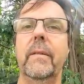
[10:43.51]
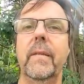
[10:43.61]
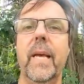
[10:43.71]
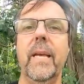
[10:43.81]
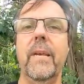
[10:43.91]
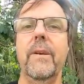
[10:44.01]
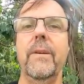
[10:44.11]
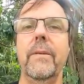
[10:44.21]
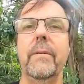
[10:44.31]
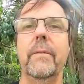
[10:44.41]
Thank
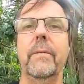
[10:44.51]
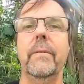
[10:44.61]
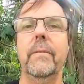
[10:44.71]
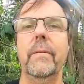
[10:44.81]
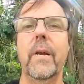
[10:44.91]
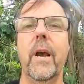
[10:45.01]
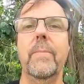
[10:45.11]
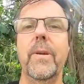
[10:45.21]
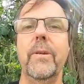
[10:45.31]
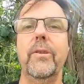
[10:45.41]
you.
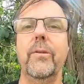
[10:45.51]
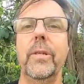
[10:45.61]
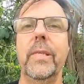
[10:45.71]
Hope you enjoyed